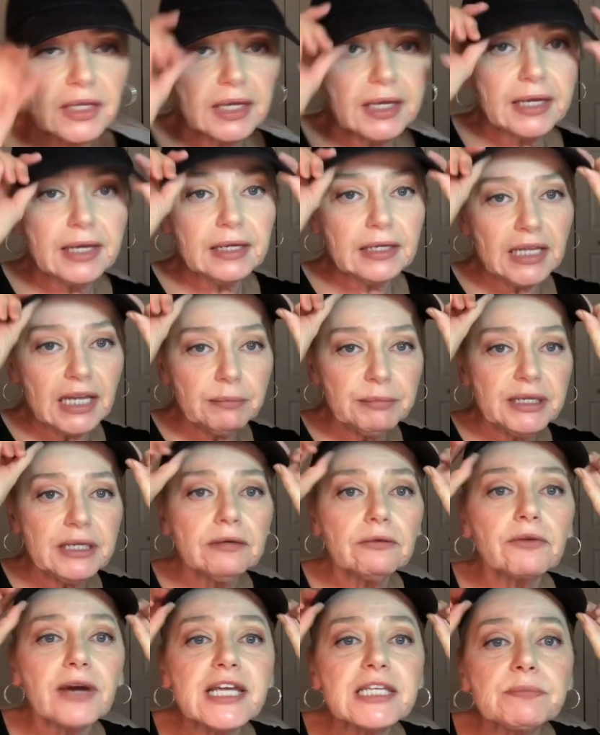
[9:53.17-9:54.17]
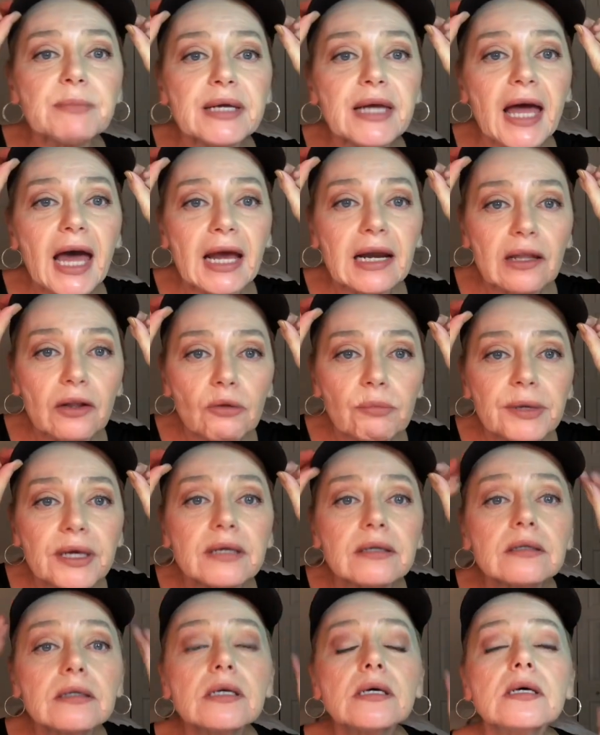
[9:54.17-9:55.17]
And let me raise my hat a little
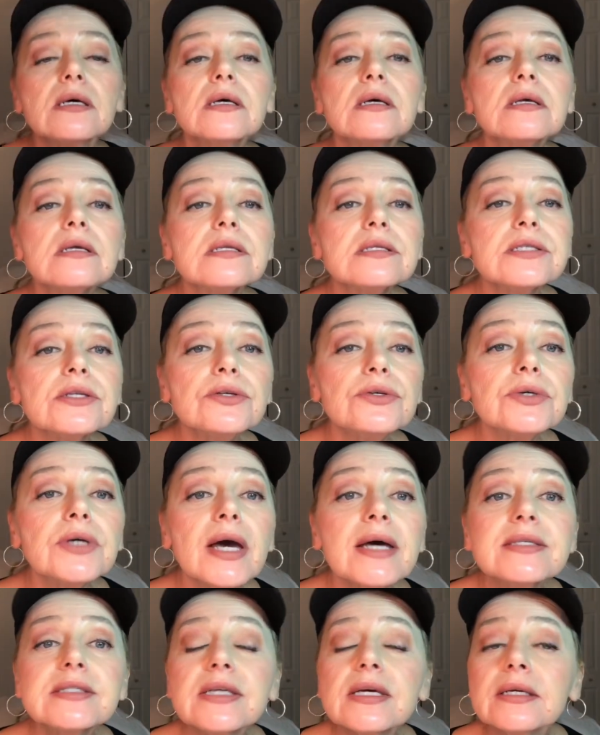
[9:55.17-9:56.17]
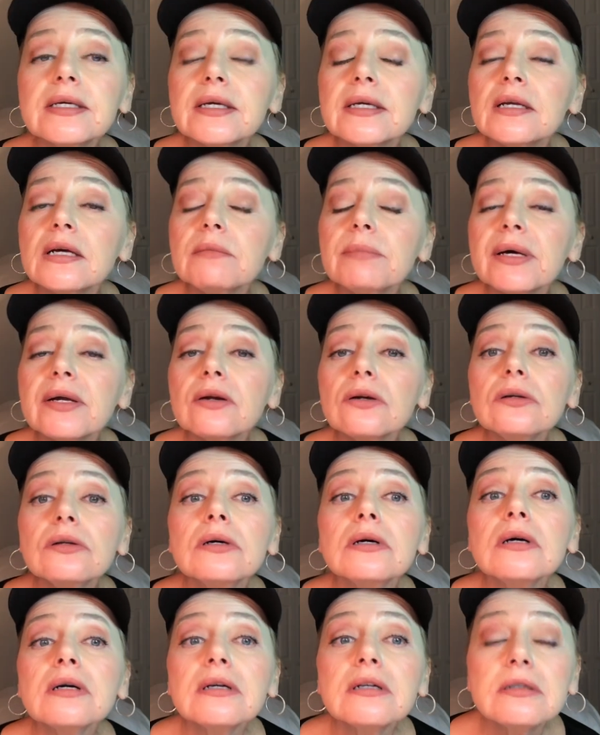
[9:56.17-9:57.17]
bit so you guys can get a better
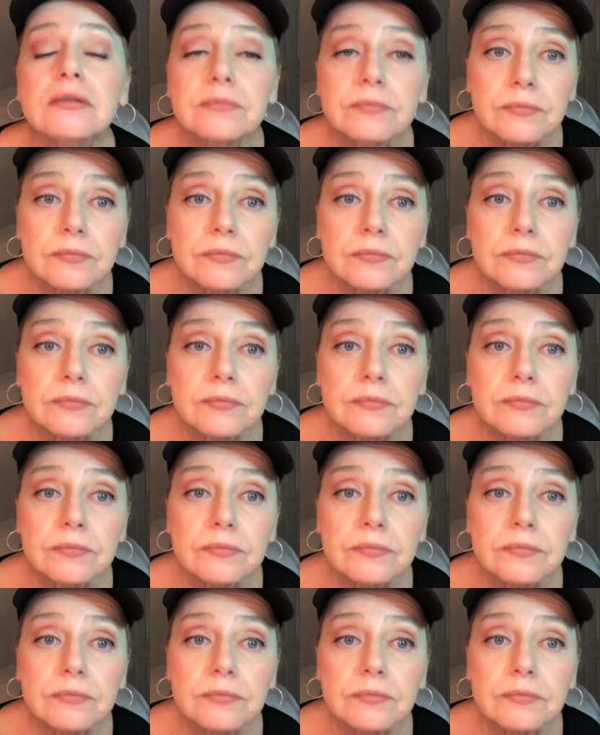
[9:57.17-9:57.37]
look.